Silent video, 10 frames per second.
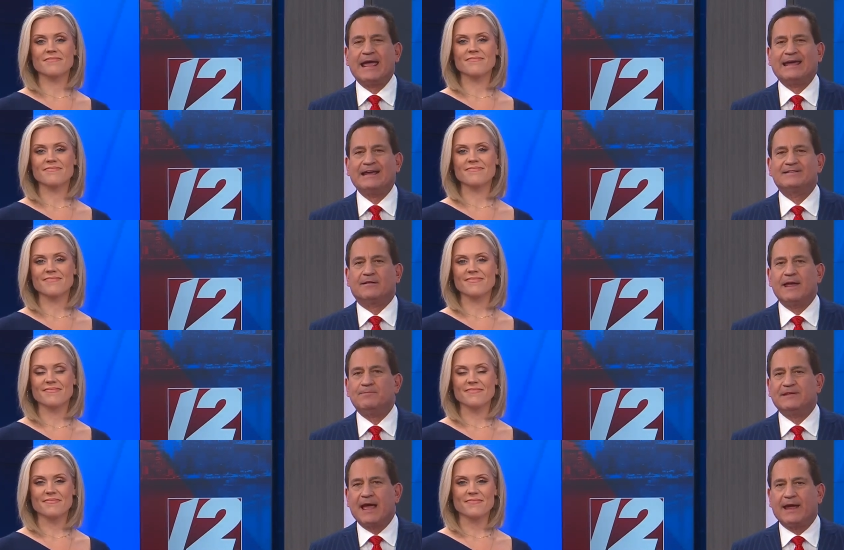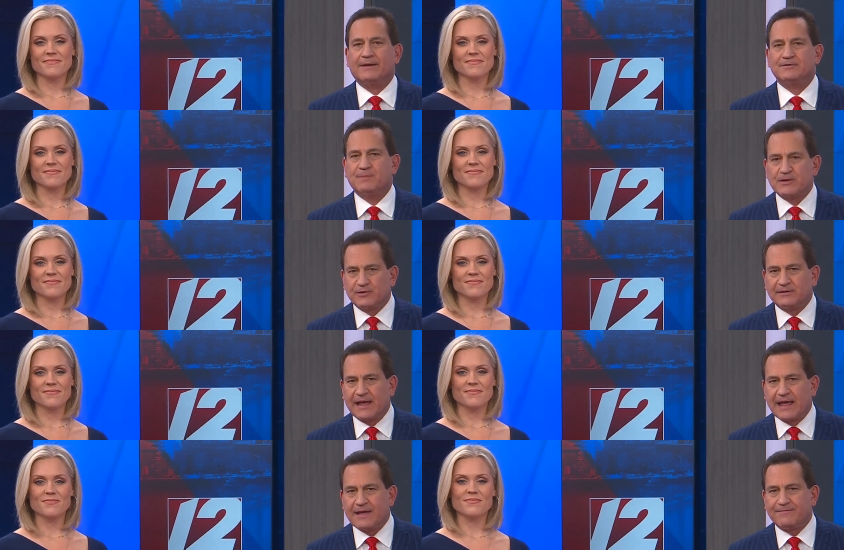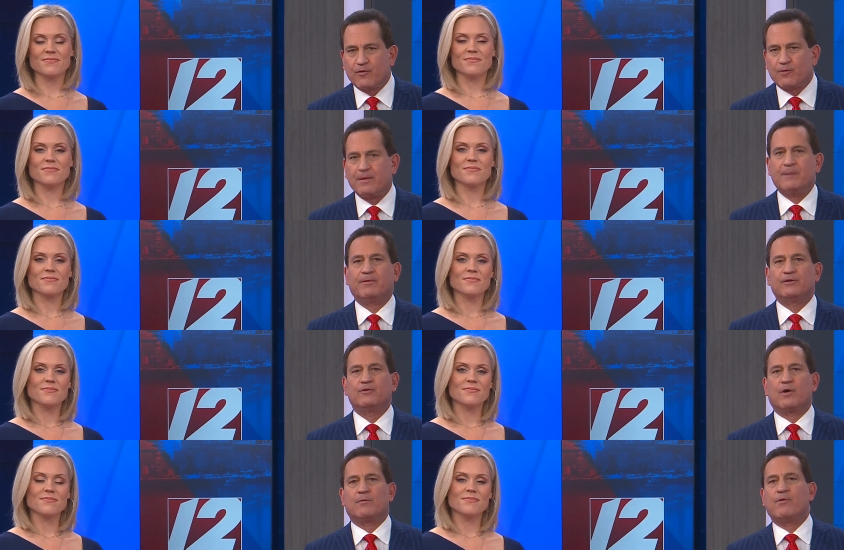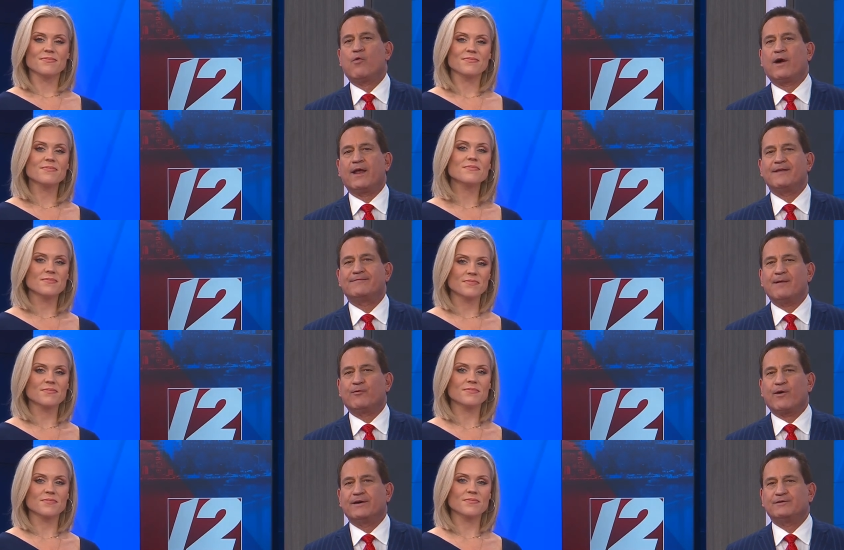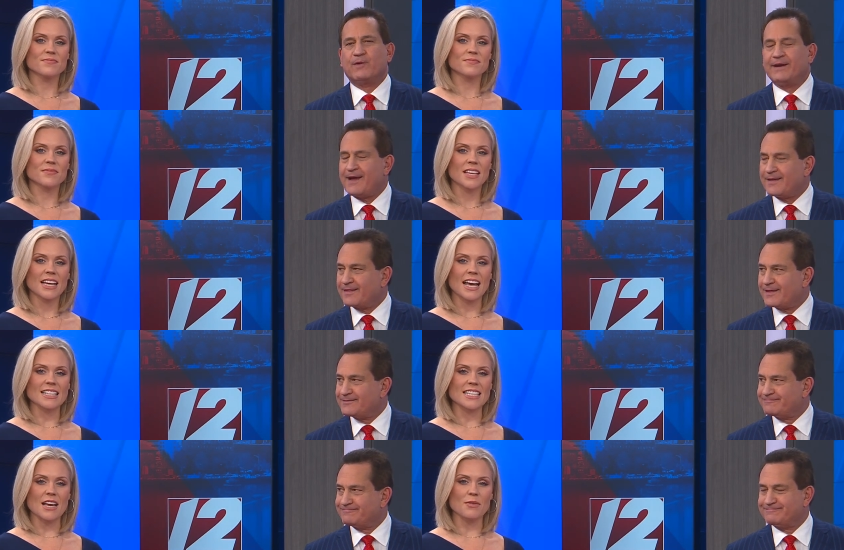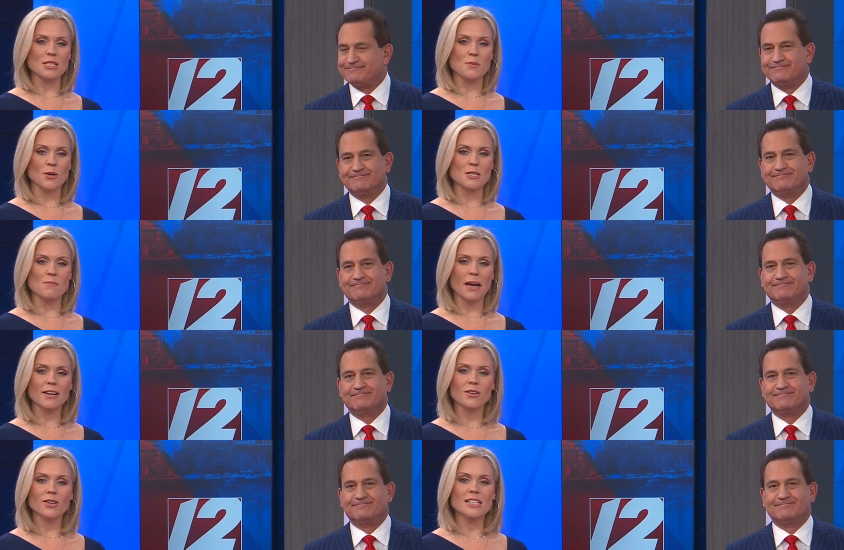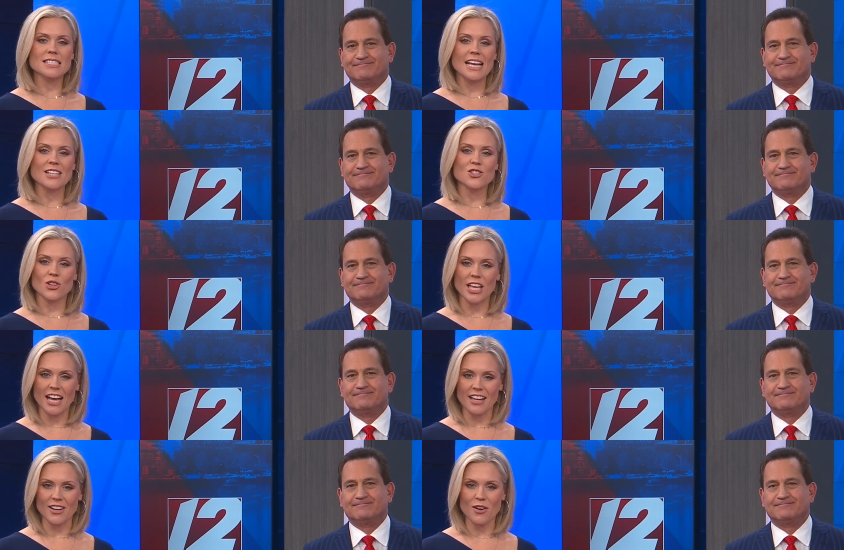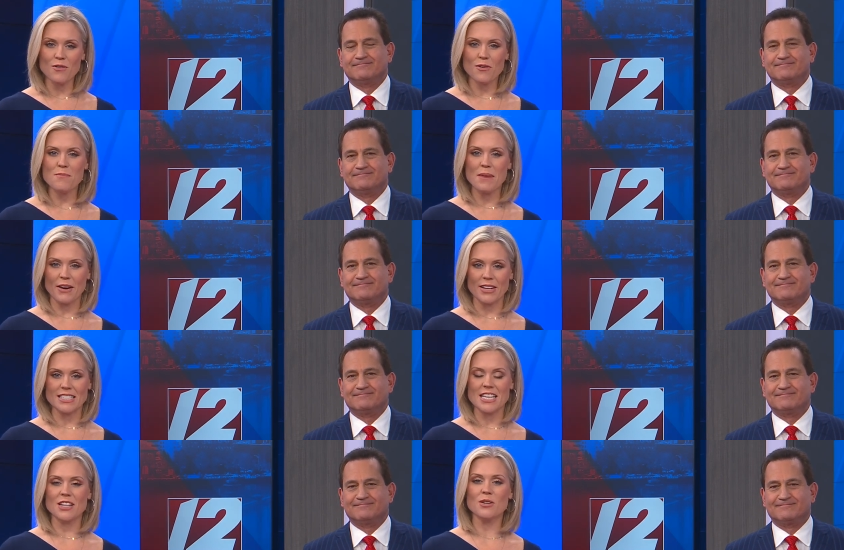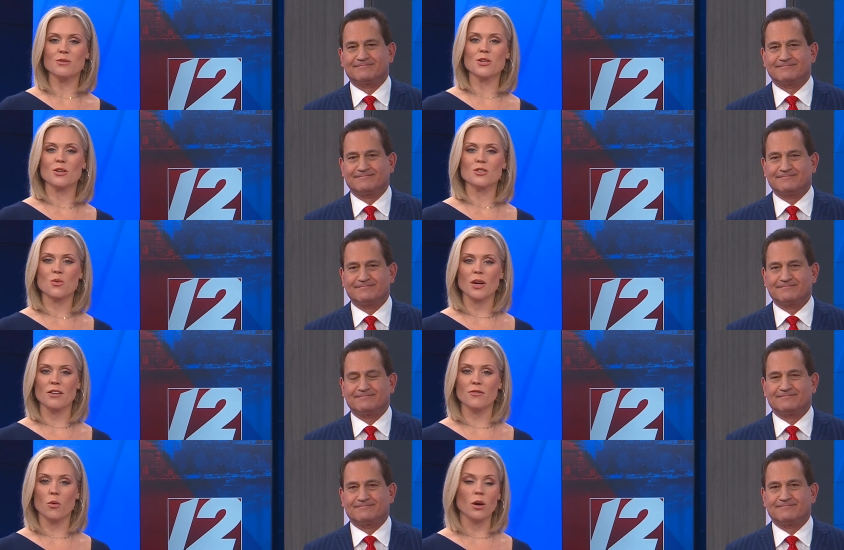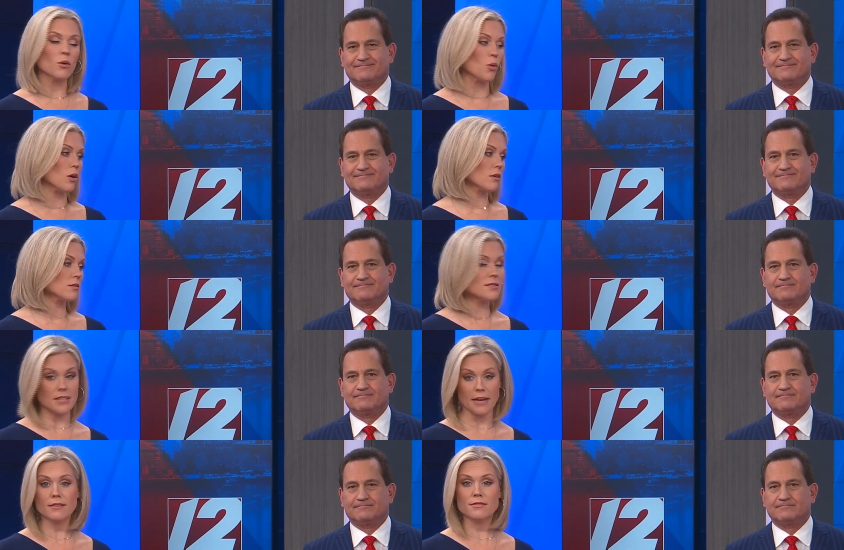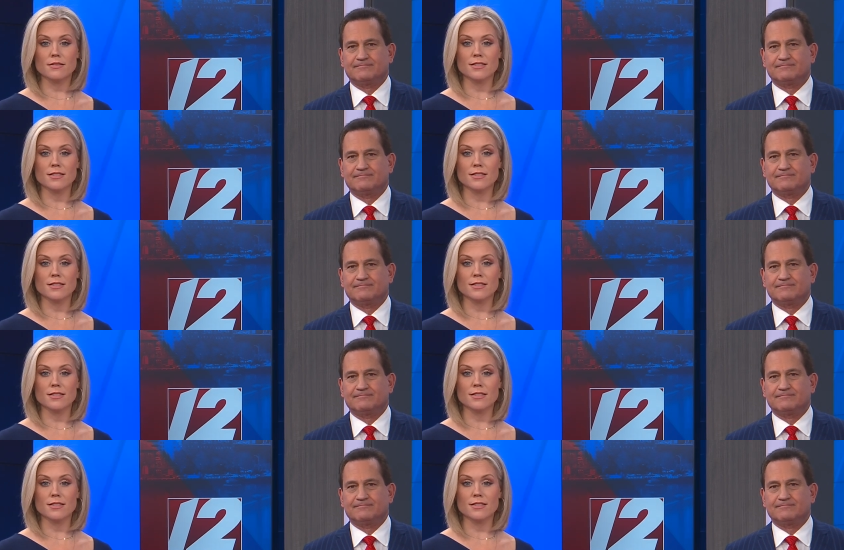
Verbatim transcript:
Speaker 1: is Leap Day, a special day for people who are born on February 29th.
Speaker 2: And today we spoke to Michael Sangiuliano from Barrington, who turned 24 or 6